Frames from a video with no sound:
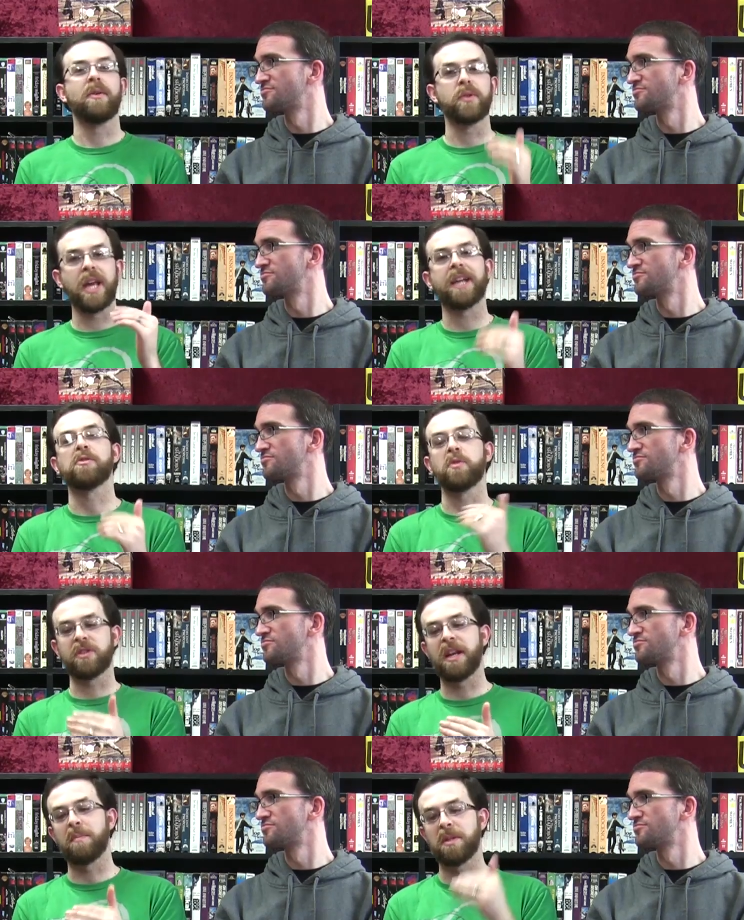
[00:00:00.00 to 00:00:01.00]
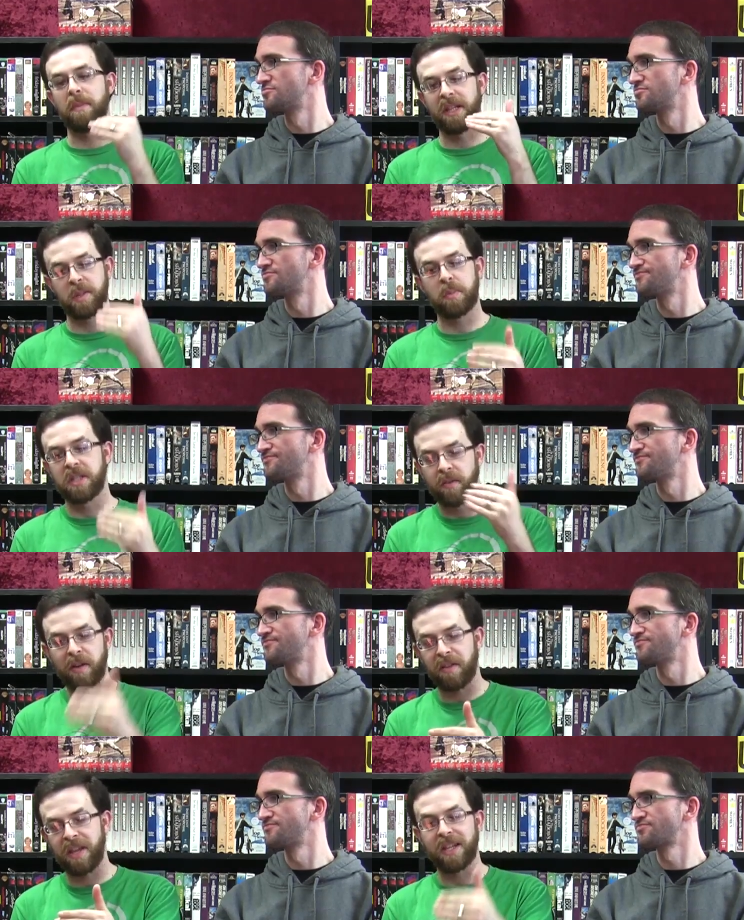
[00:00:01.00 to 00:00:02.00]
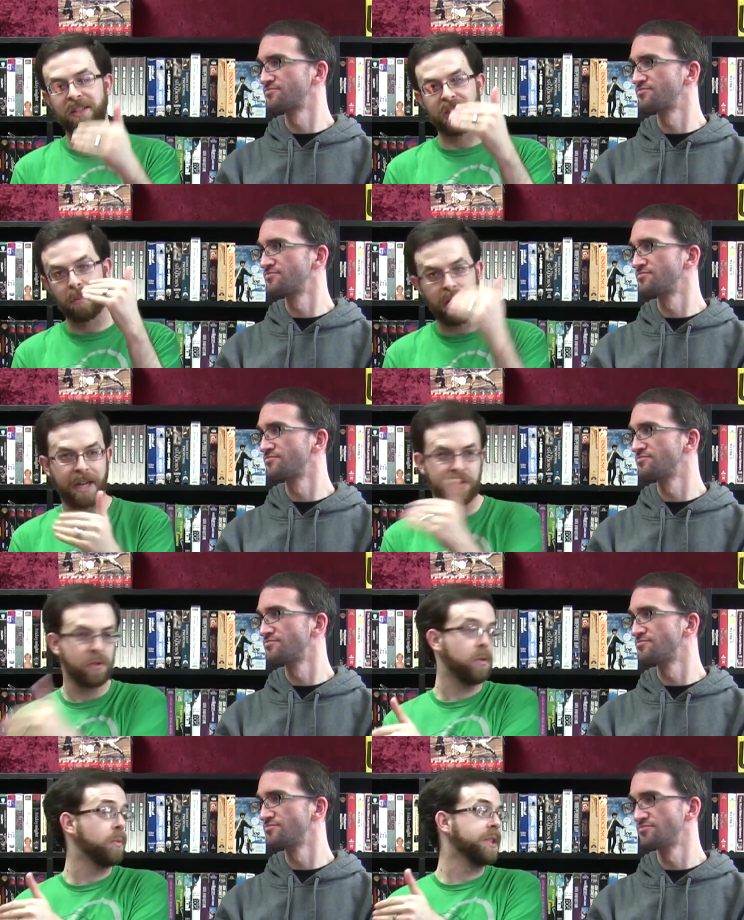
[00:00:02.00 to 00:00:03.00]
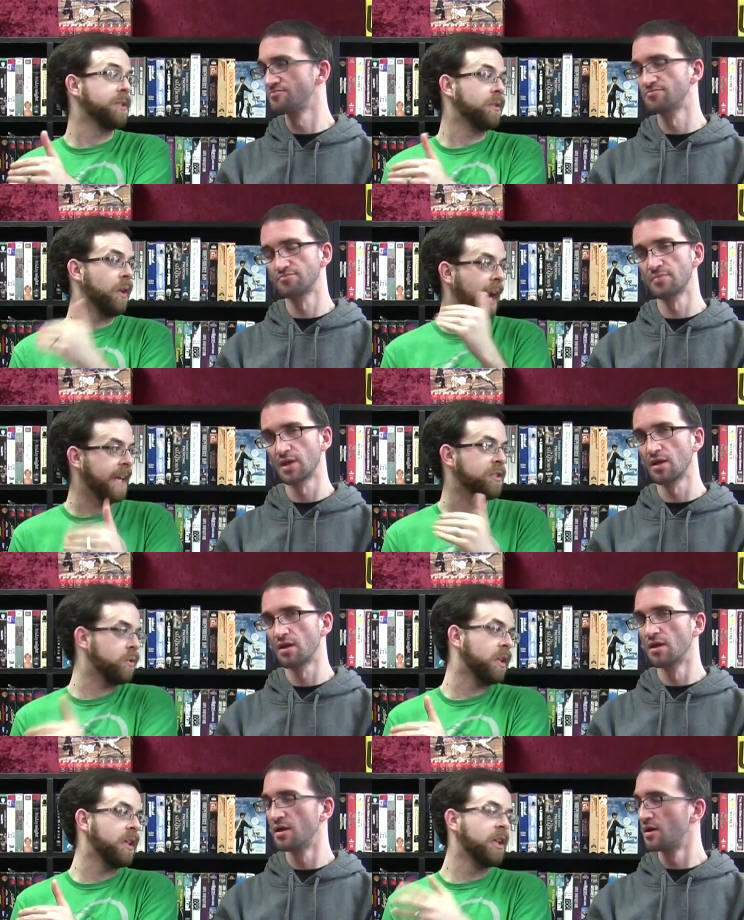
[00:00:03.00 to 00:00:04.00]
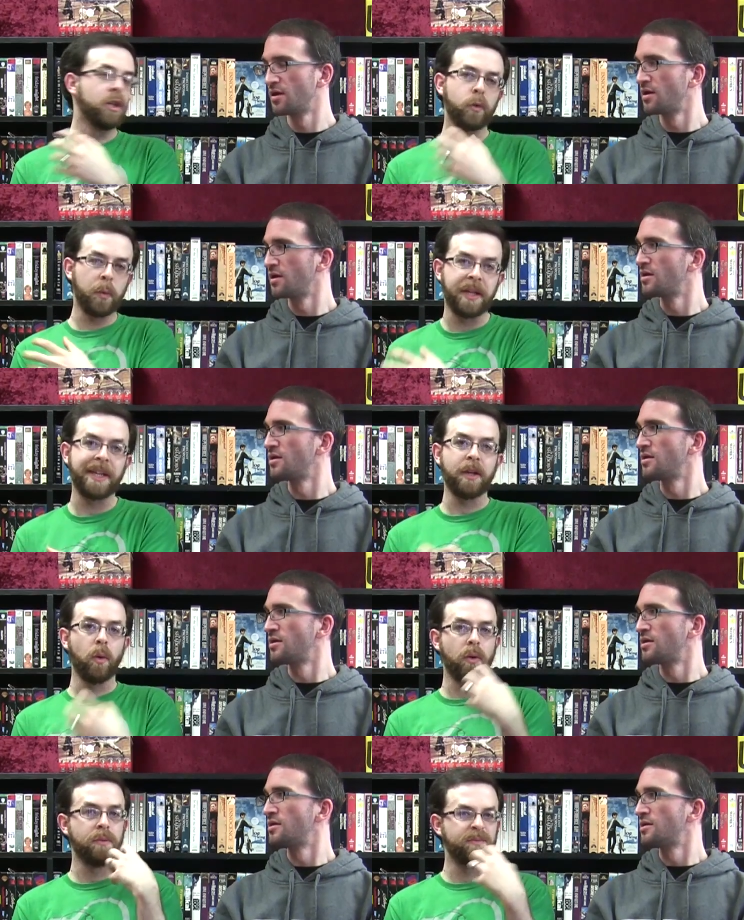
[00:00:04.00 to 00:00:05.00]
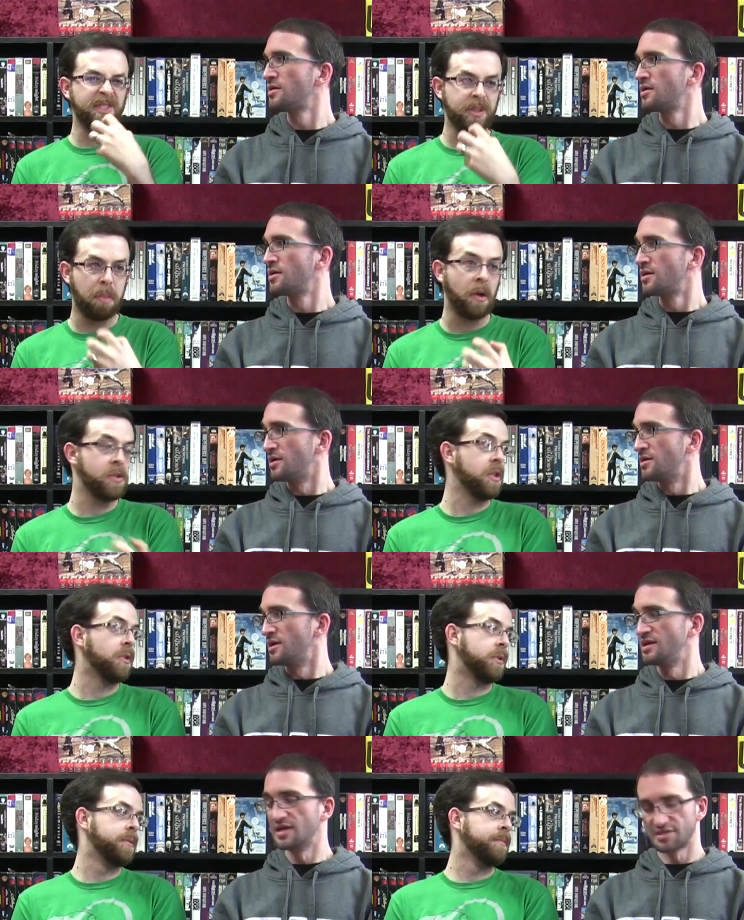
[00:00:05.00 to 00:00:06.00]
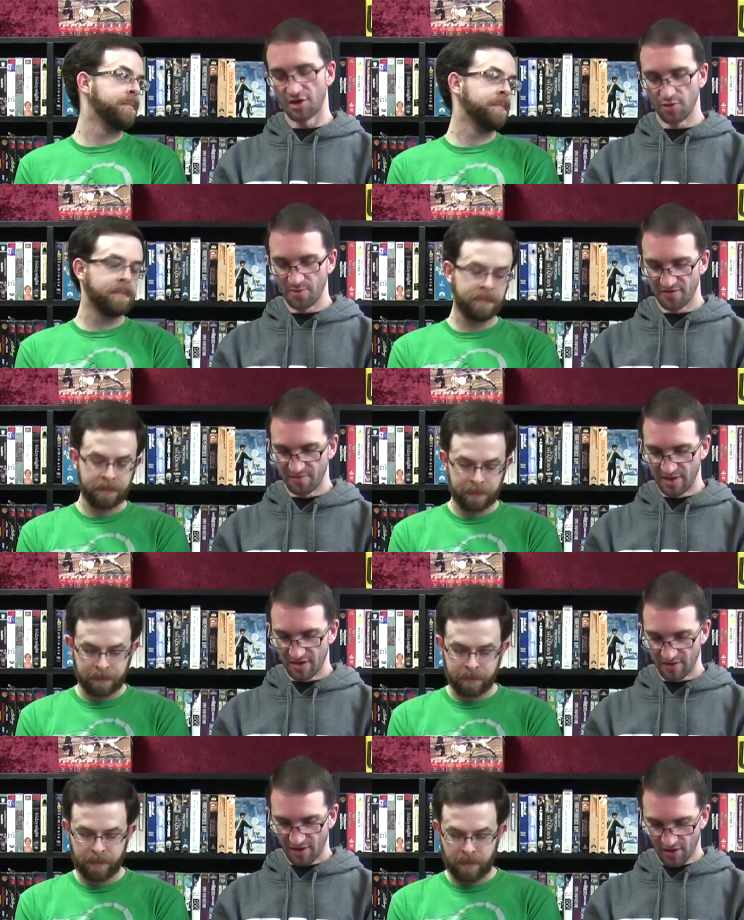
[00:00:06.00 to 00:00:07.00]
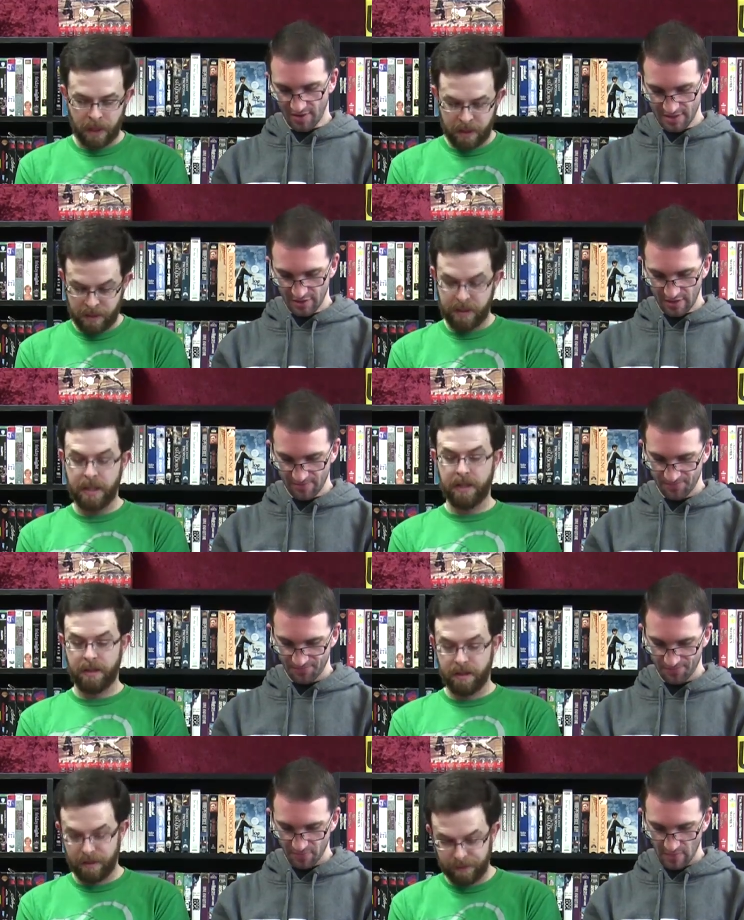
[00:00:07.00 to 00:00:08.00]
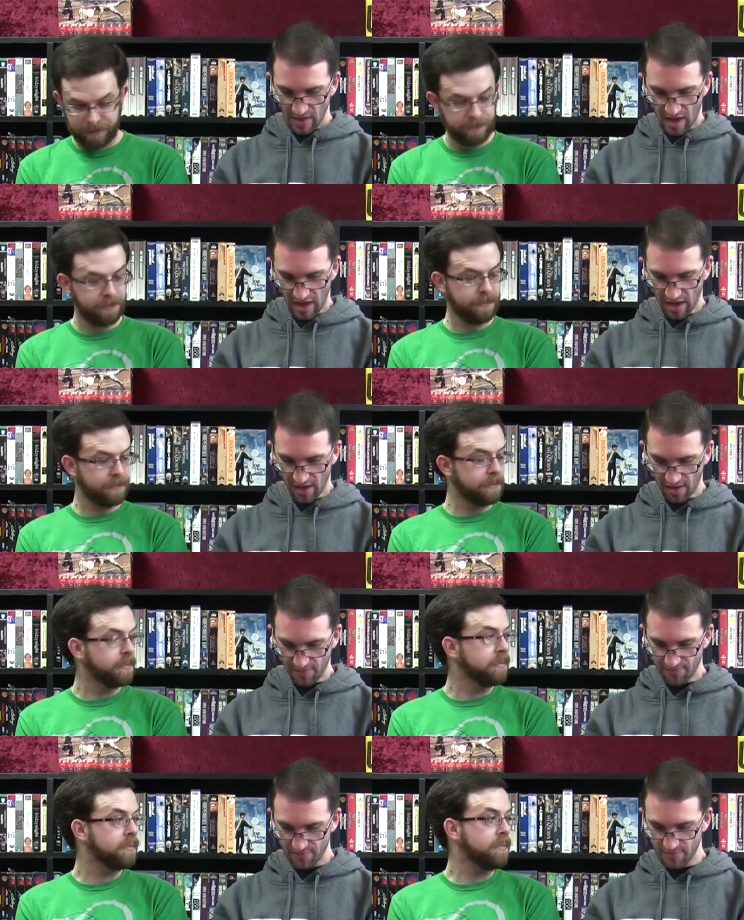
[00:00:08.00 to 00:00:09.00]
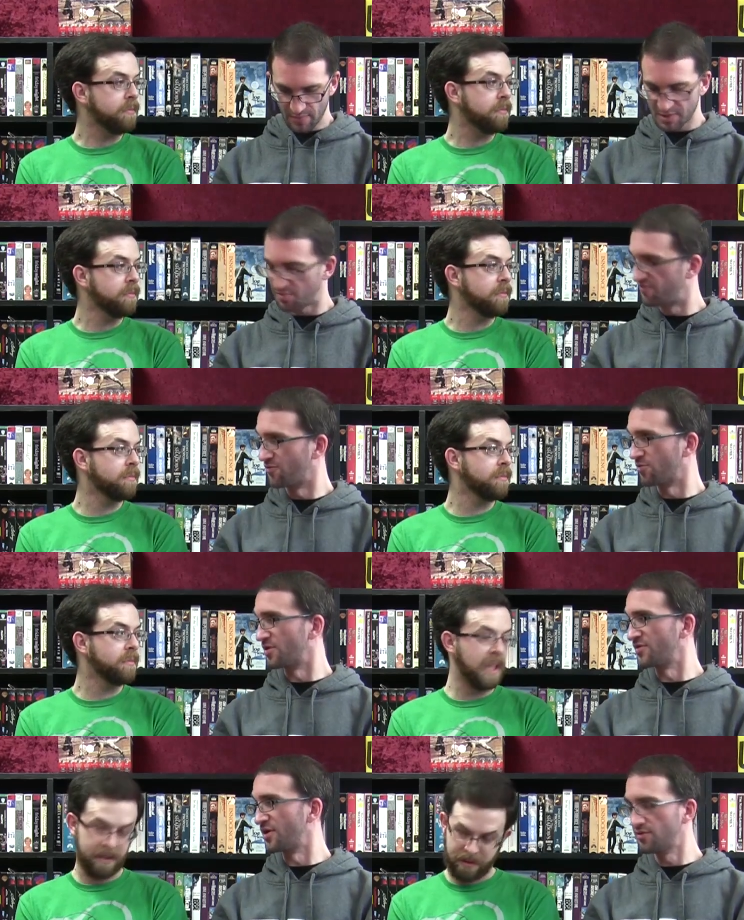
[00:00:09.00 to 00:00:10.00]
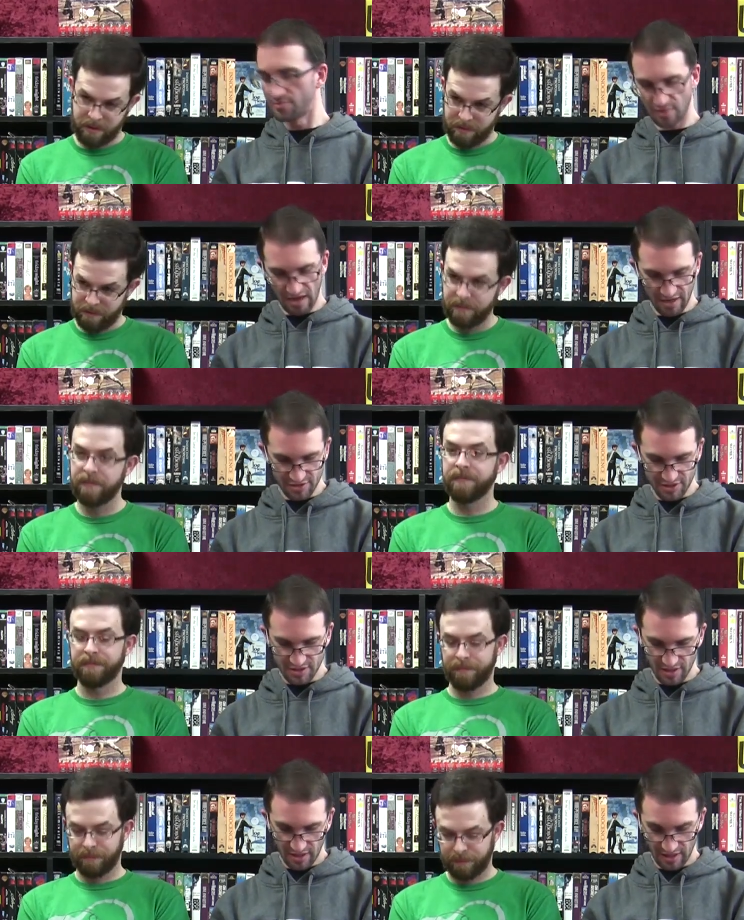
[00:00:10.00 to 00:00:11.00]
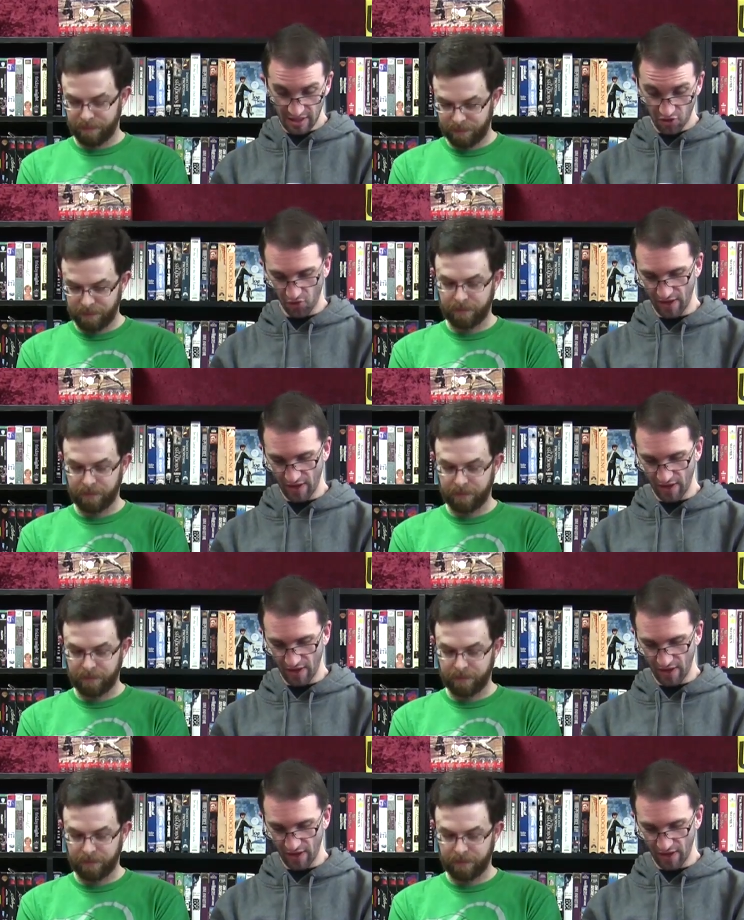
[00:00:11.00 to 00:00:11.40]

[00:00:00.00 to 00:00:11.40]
Speaker 1: those extra steps to make specific things seem extra real or extra gritty or personal. He
Speaker 2: does go above and beyond the Call of Duty. Yes. Uh, Let's move forward, yes. though. Uh, just a year